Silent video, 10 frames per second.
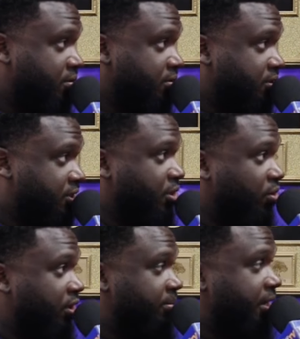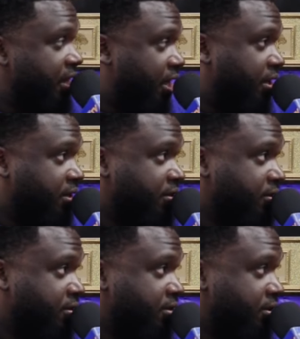Soaking up their air,
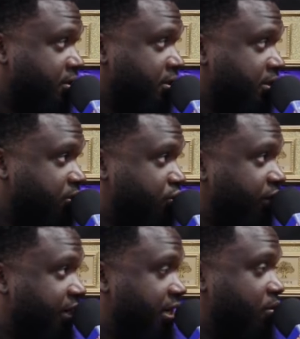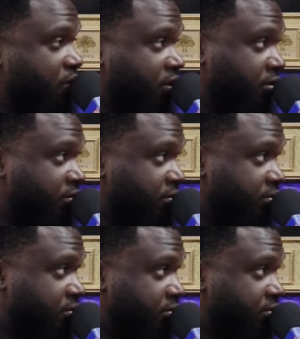drinking their water,
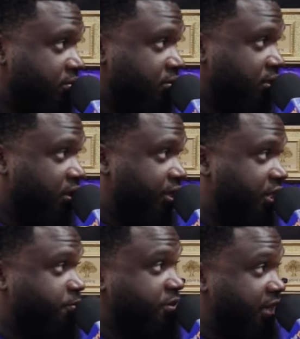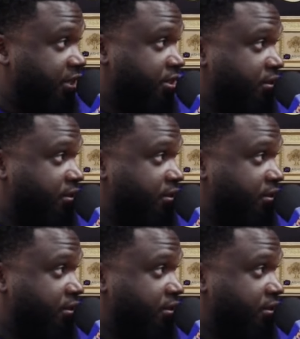under his protection.